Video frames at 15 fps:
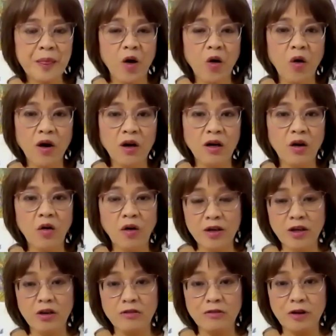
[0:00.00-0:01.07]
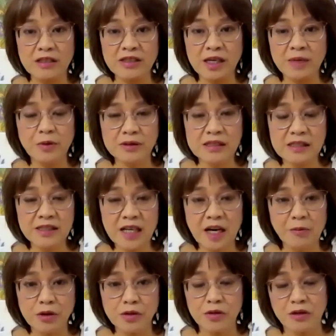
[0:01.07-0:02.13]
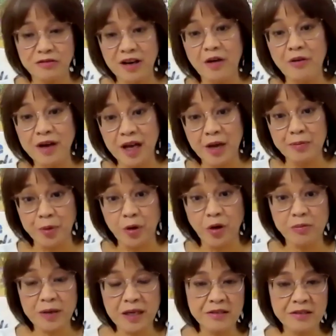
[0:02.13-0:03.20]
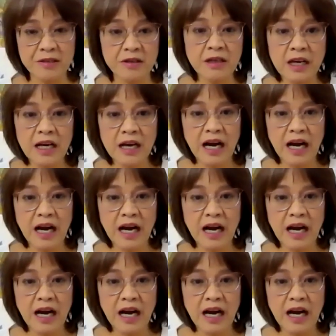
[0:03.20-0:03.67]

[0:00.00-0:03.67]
Or for example, since I'm also a flower and bird painter,